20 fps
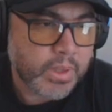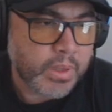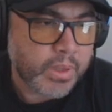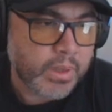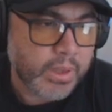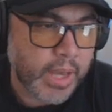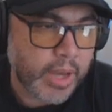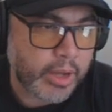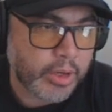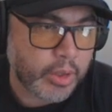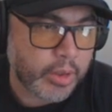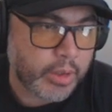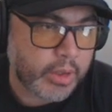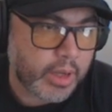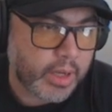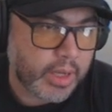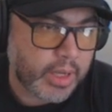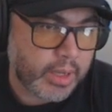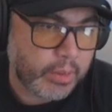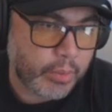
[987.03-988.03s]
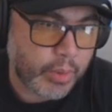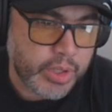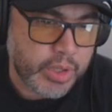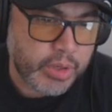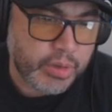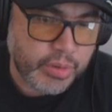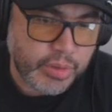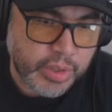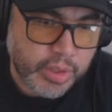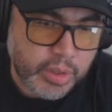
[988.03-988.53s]
Okay, when you
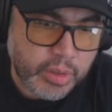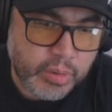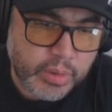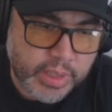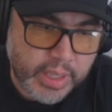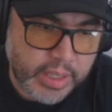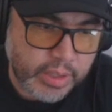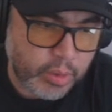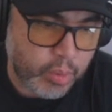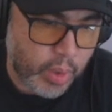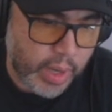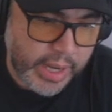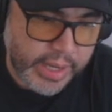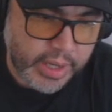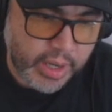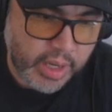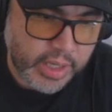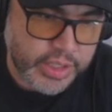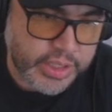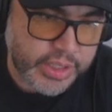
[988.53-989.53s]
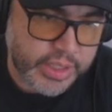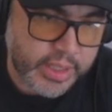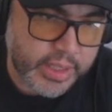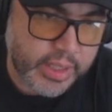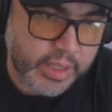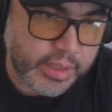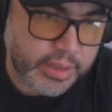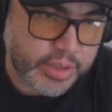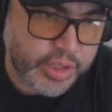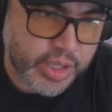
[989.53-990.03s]
do get Qui-Gon
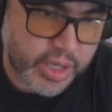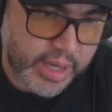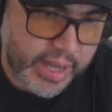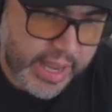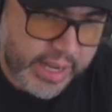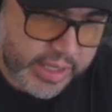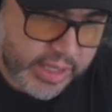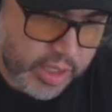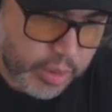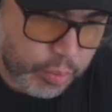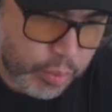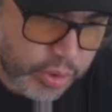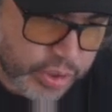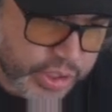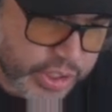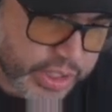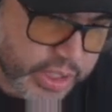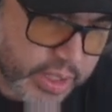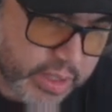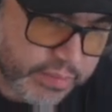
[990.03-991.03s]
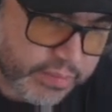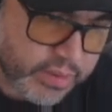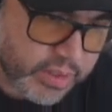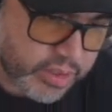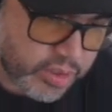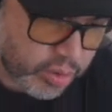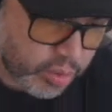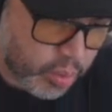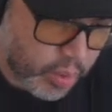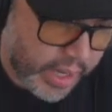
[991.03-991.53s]
Jinn, Jedi Anakin will shift
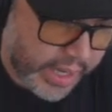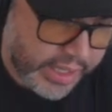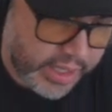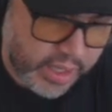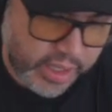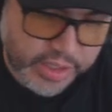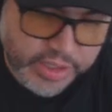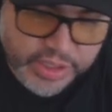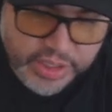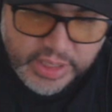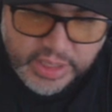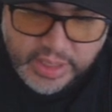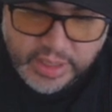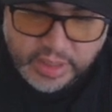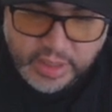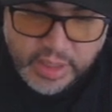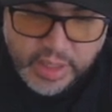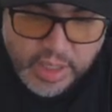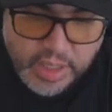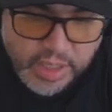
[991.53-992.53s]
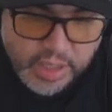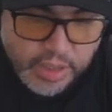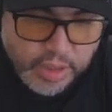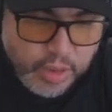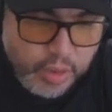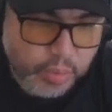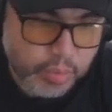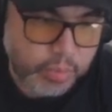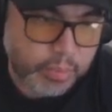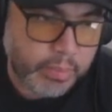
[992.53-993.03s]
to Qui-Gon Jinn.
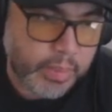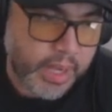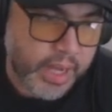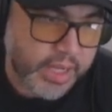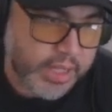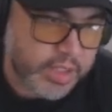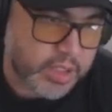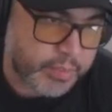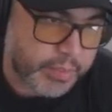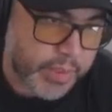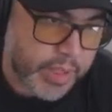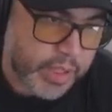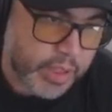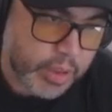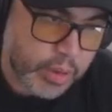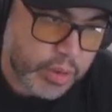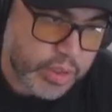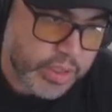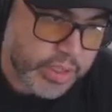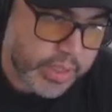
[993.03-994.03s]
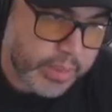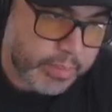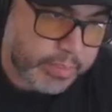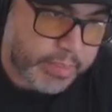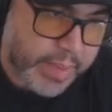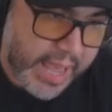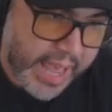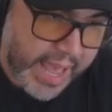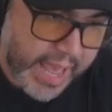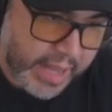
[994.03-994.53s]
You must be using
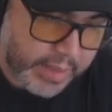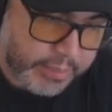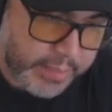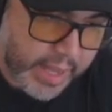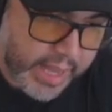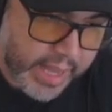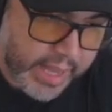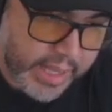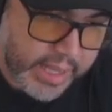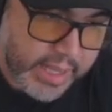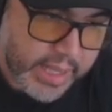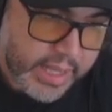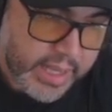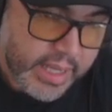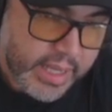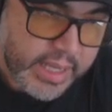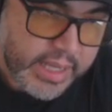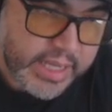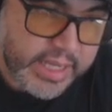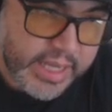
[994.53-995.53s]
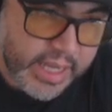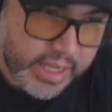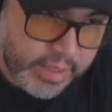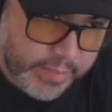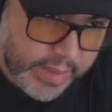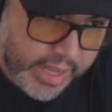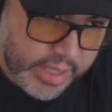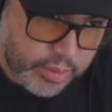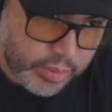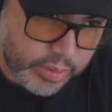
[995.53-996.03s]
Padme.
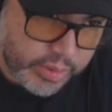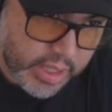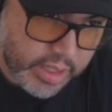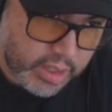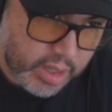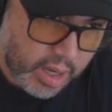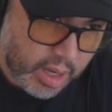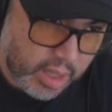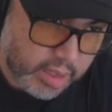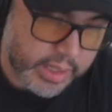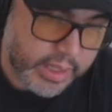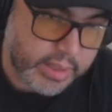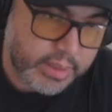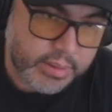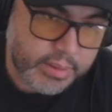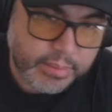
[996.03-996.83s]
Gidme is what they call it.